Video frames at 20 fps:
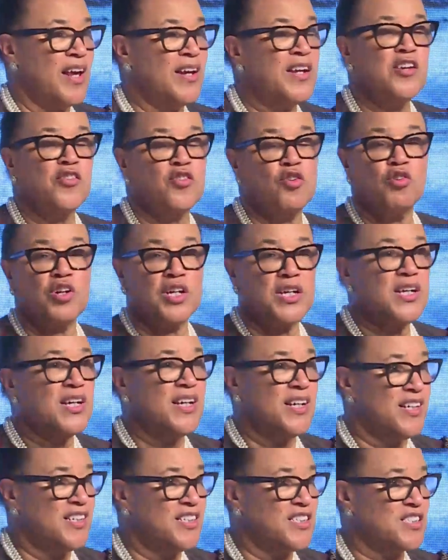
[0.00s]
And it took
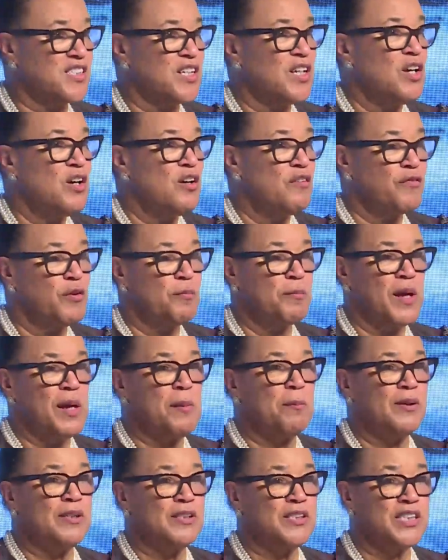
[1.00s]
years for
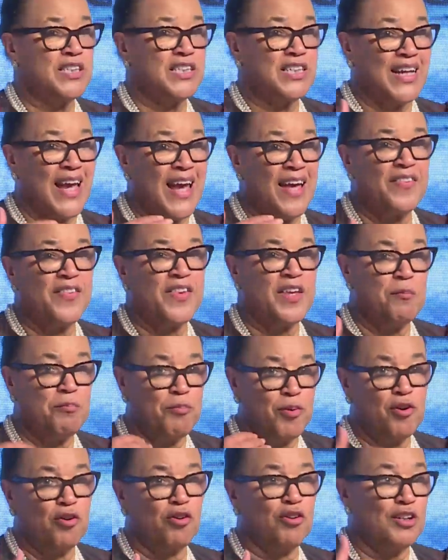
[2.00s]
people to get the
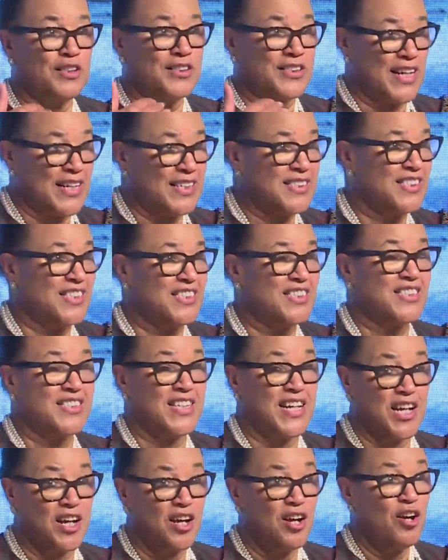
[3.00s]
empirical data to
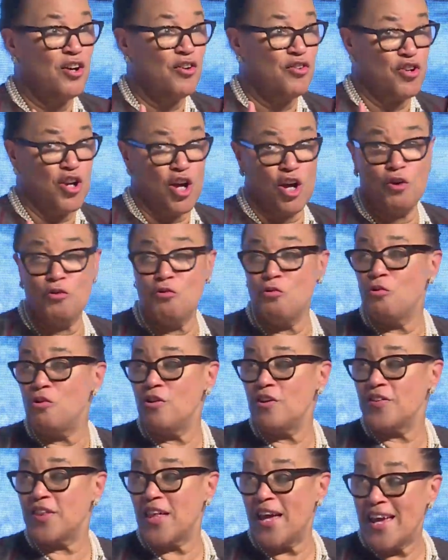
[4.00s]
say, no,
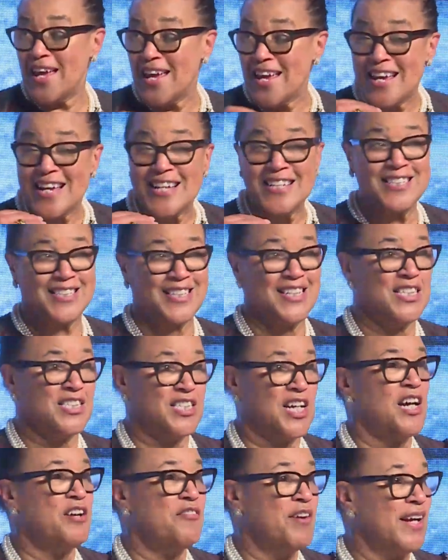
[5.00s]
there is a
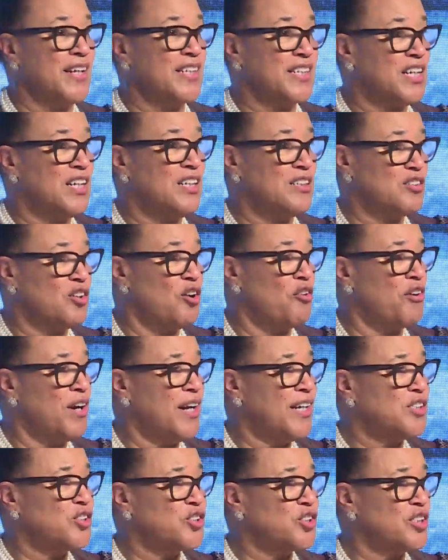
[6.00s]
direct
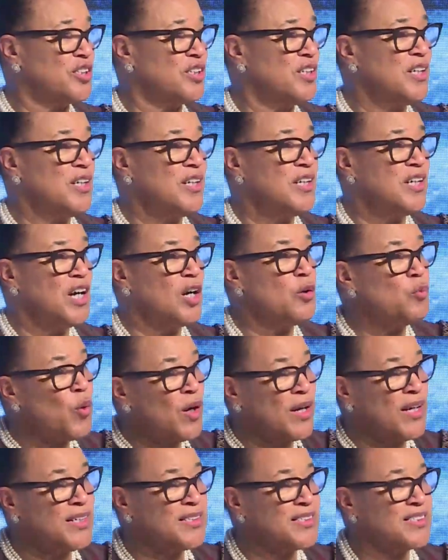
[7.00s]
correlation. And
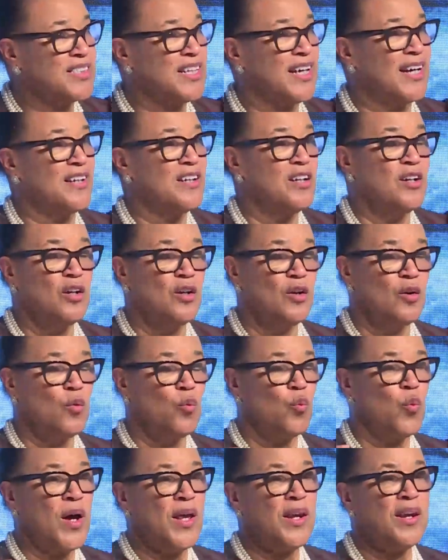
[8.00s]
why is that?
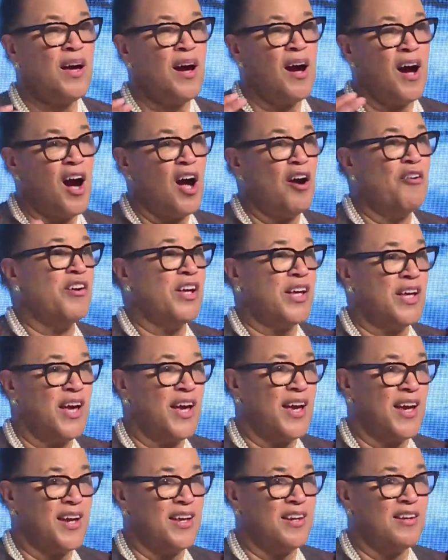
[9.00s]
When a
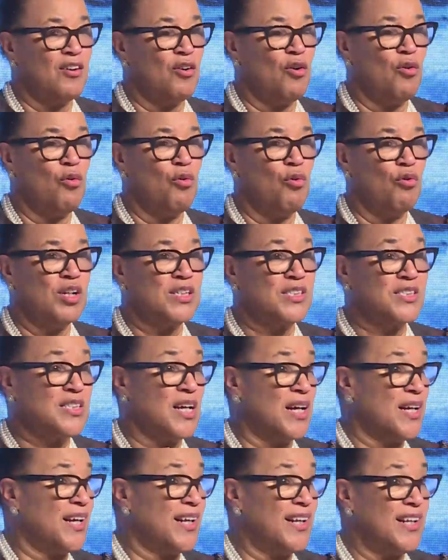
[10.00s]
hurricane or a
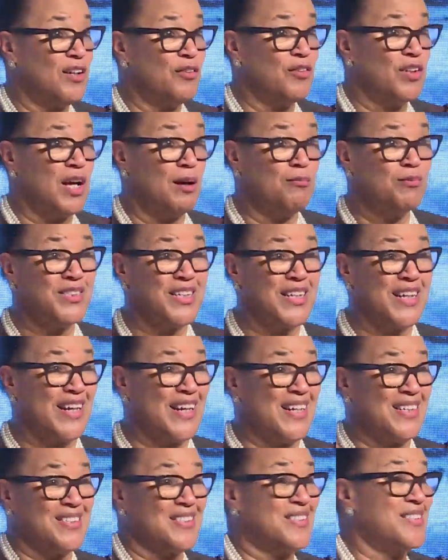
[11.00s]
cyclone comes and
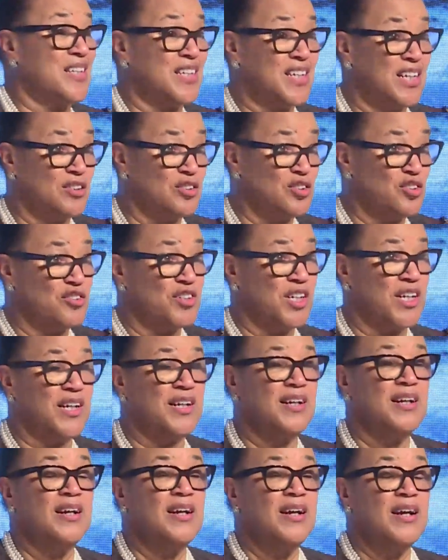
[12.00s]
hits the country
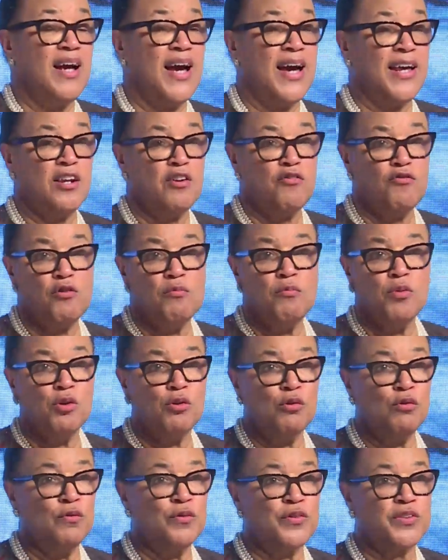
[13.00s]
and it
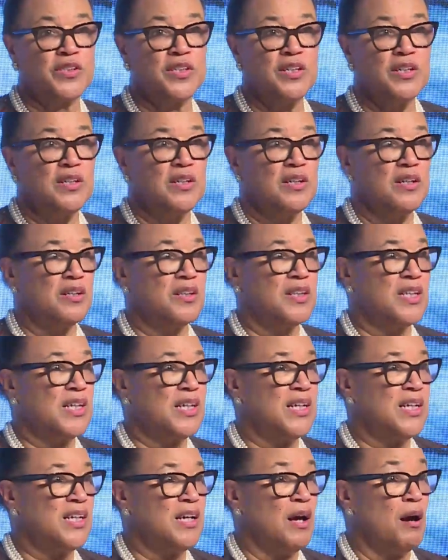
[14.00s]
removes
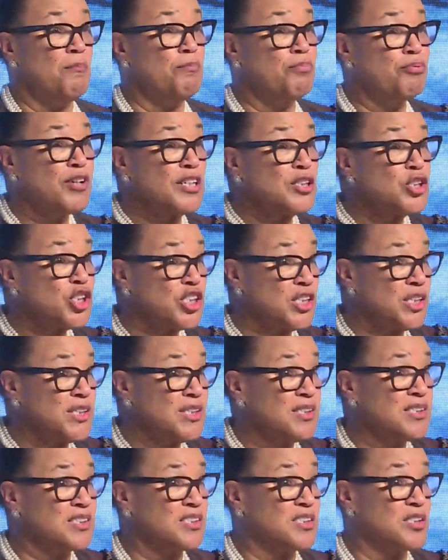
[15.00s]
the
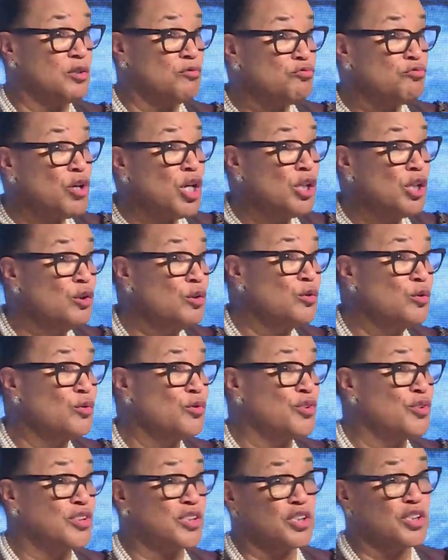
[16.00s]
bridges, the
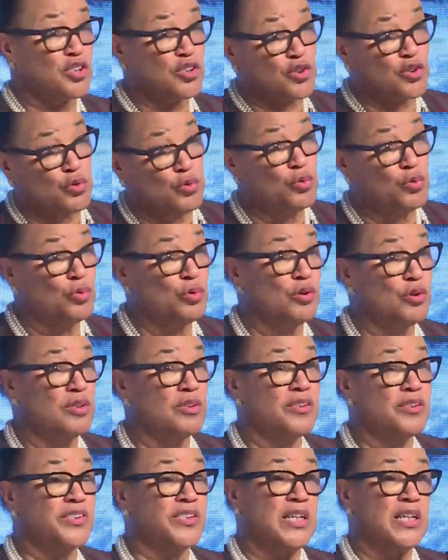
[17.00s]
roads, the
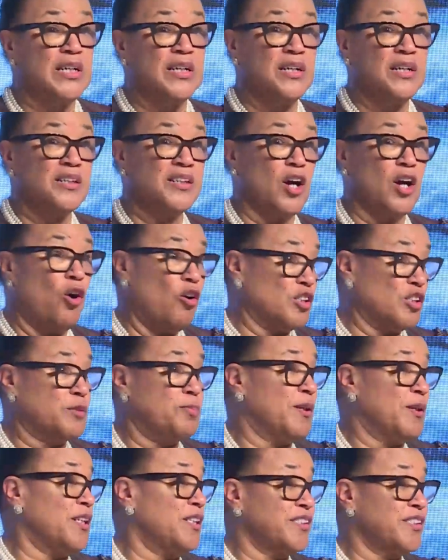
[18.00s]
schools, the
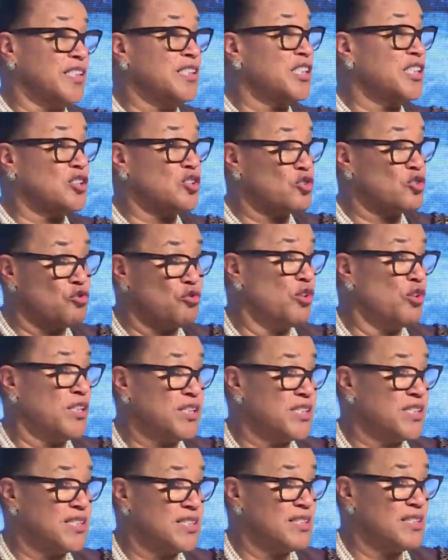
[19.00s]
hospitals, and
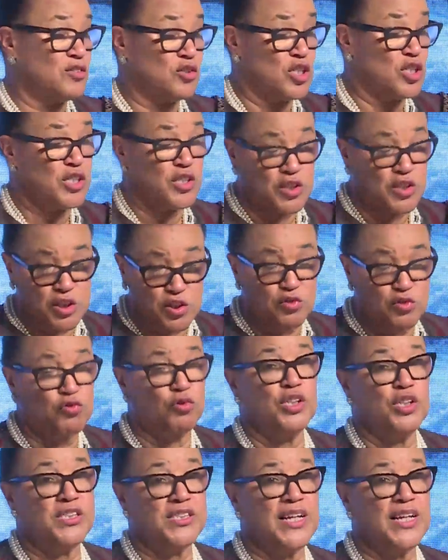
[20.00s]
destroys
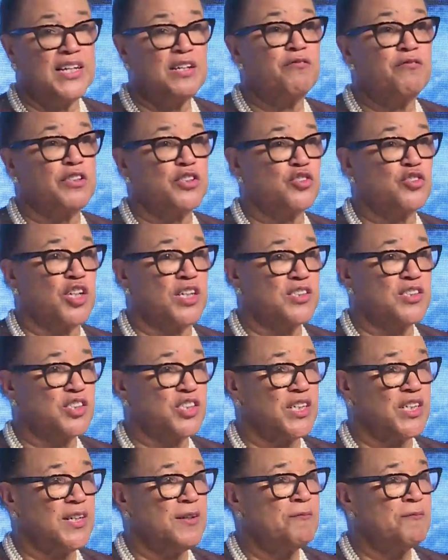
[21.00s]
that
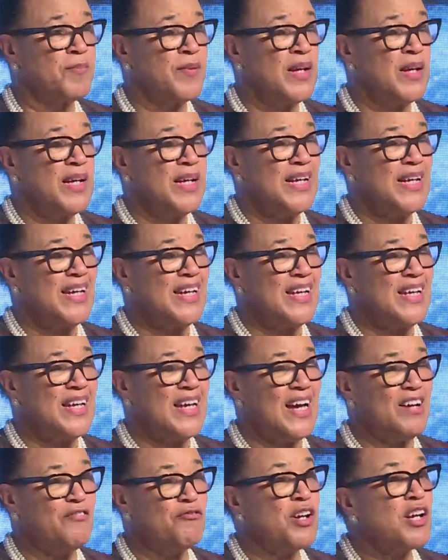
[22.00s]
infrastructure,
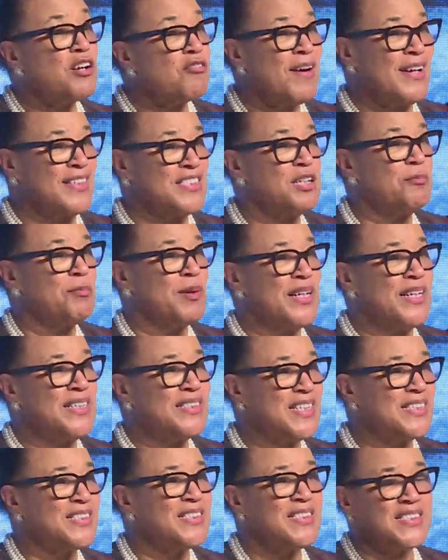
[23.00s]
regrettably,
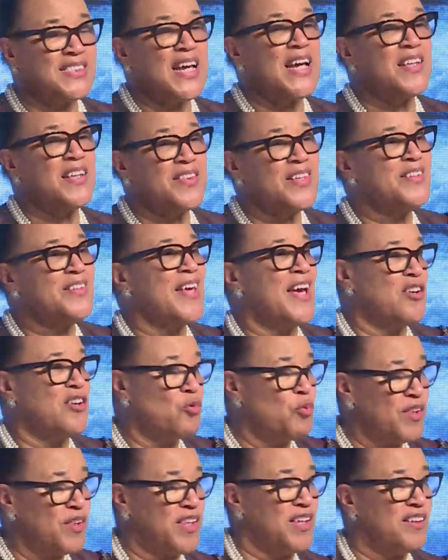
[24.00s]
it doesn't take the debt
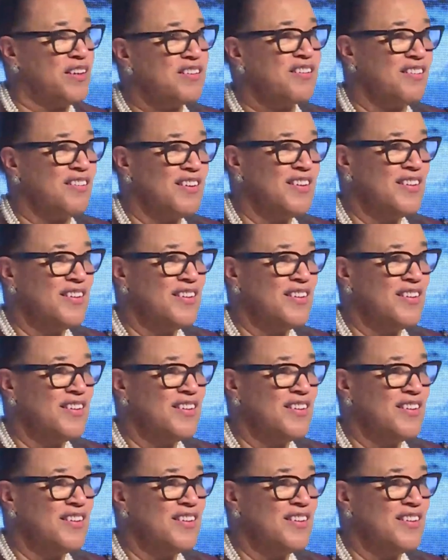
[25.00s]
with it.